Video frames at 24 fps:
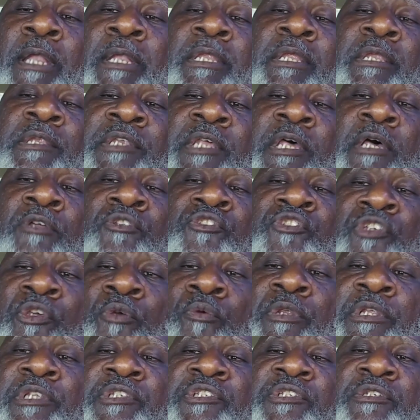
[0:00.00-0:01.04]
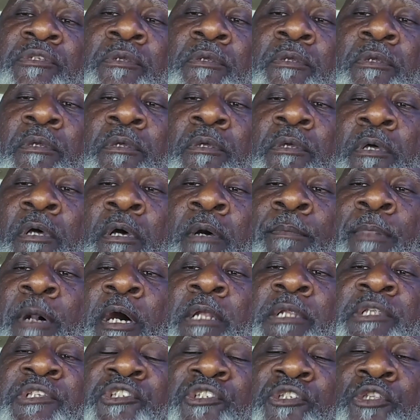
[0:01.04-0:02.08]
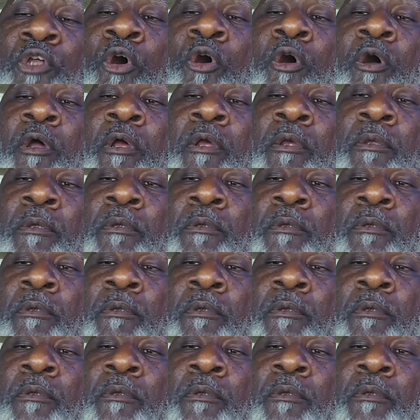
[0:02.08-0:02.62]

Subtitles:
did he tell Judas about his star?